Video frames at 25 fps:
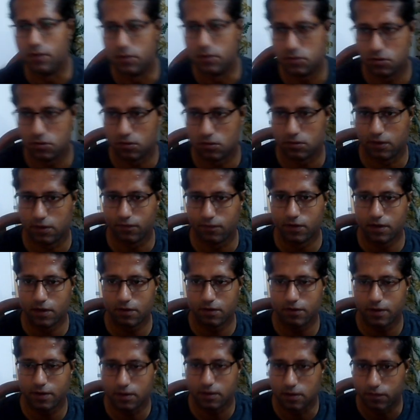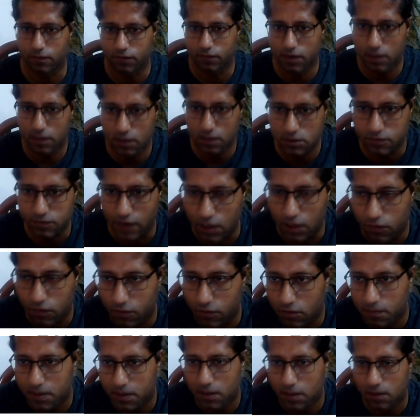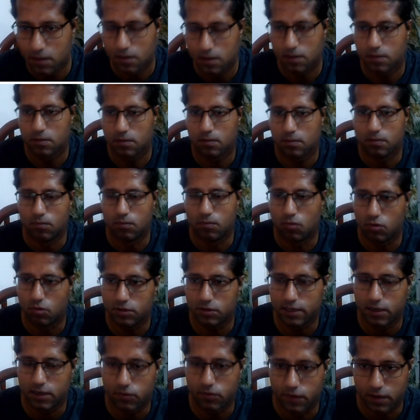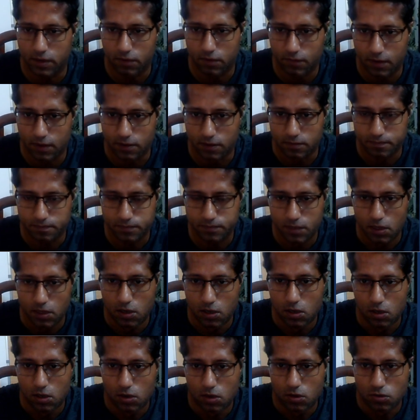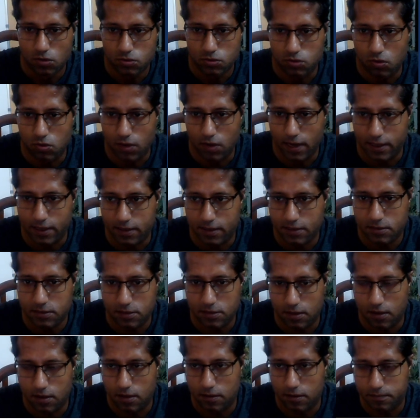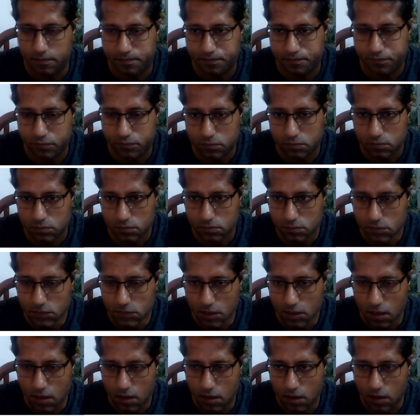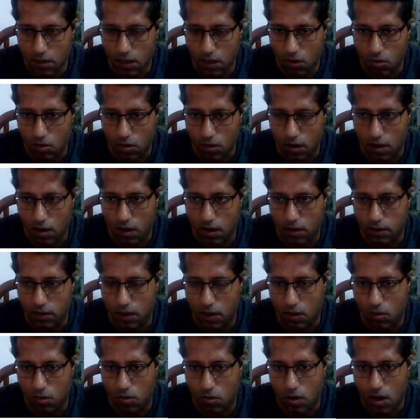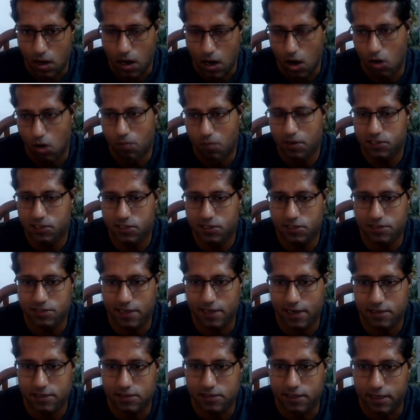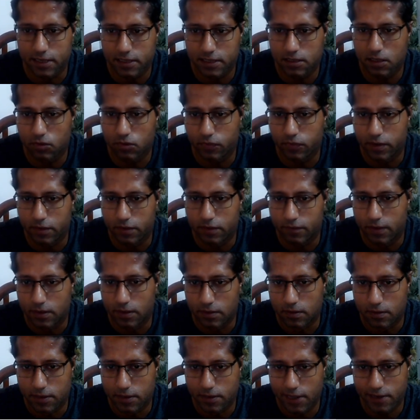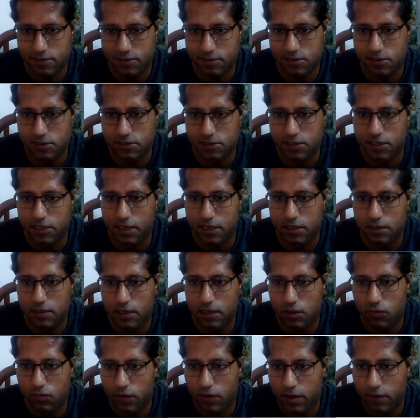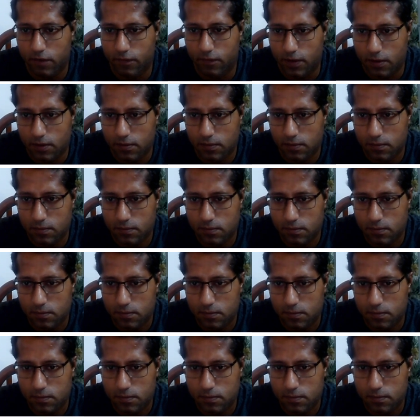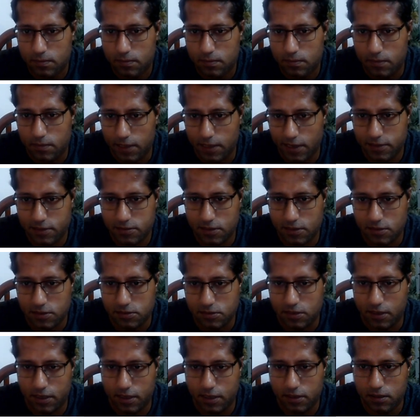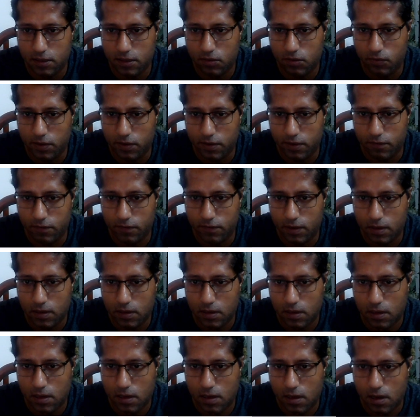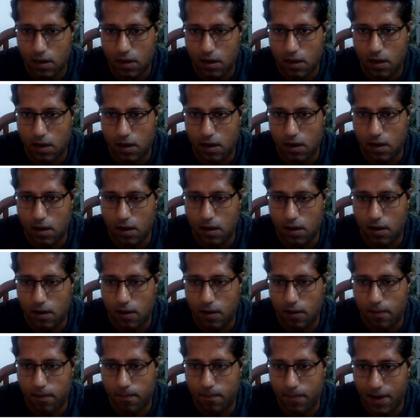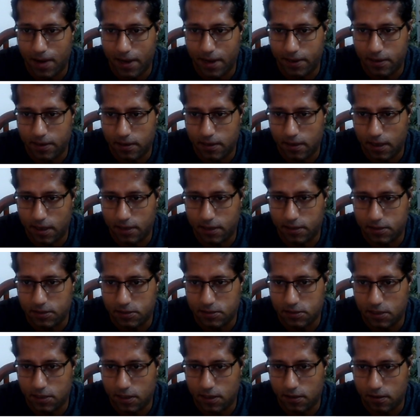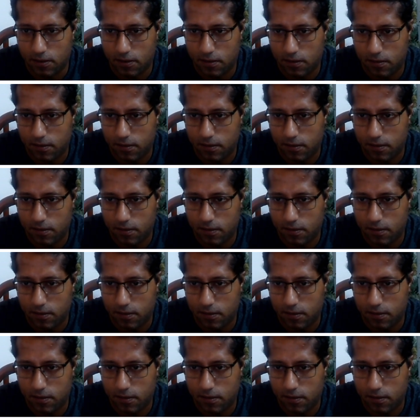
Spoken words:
So definitely its value will be more than 21. So I can now how much is x greater than 21? X is greater than 21. X is greater than 21 by, I can say,